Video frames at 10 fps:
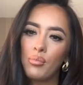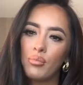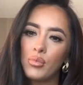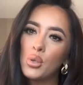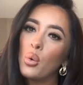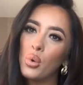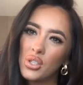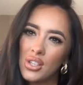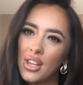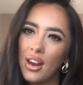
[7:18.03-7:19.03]
So it
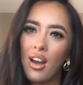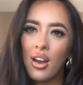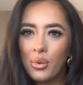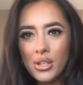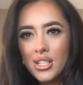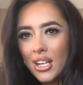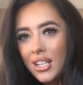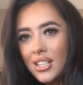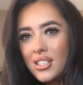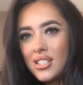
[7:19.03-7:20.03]
wasn't that awkward
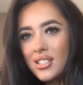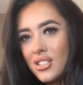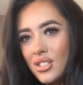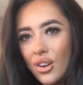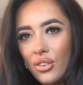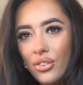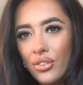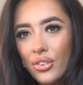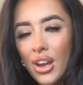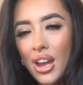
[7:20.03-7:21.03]
silence and
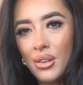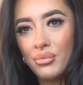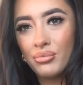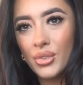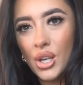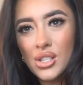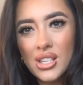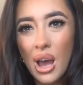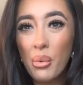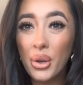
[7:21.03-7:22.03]
stuff, because
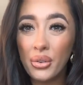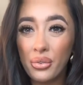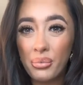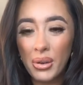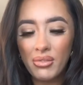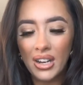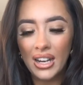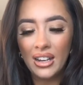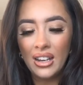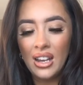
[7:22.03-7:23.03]
that would have been
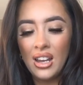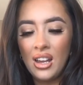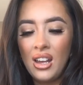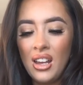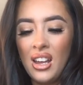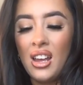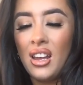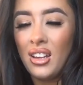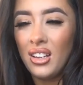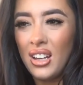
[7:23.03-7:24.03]
really,
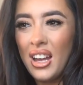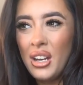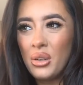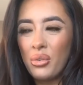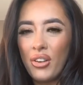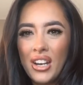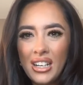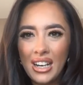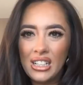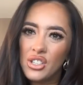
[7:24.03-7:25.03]
I don't know, very
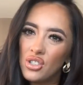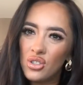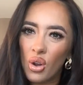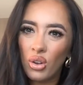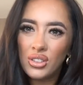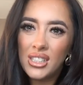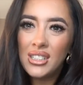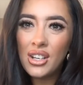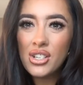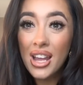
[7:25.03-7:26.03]
like daunting,
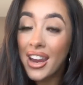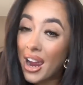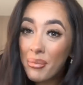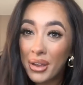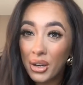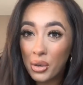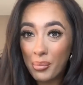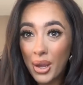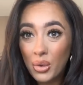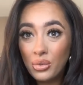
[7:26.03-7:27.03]
because I am there on
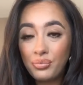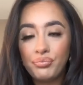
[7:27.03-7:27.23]
my own.